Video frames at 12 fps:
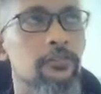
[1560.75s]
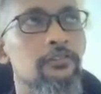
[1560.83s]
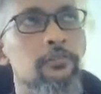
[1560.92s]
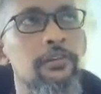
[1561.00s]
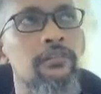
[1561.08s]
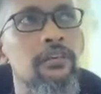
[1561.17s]

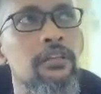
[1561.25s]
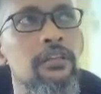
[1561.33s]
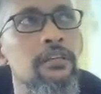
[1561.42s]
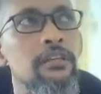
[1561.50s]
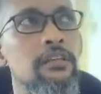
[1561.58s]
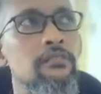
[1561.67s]

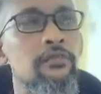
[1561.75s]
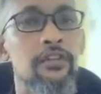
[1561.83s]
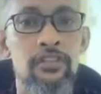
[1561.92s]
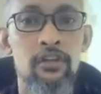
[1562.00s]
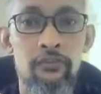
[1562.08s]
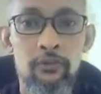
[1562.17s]
basically
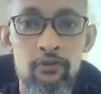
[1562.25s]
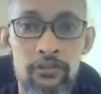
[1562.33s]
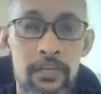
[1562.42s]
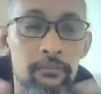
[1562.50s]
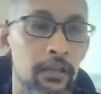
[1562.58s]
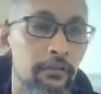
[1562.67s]
version of those
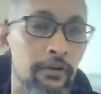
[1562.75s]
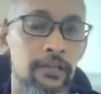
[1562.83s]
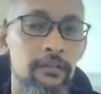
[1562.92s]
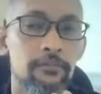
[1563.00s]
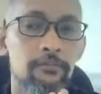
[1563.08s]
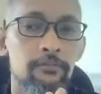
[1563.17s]
games there, right?
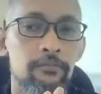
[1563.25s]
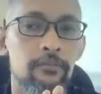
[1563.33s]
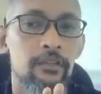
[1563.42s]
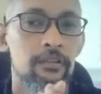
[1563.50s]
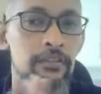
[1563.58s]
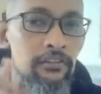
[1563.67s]

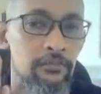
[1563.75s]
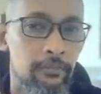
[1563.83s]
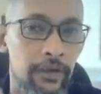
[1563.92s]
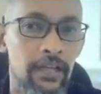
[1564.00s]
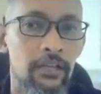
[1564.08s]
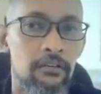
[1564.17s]
They
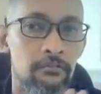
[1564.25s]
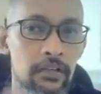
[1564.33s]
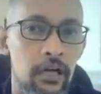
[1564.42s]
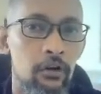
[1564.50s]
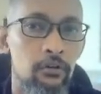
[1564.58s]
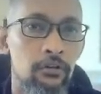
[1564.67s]
spend
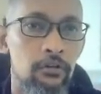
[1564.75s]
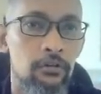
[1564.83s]
around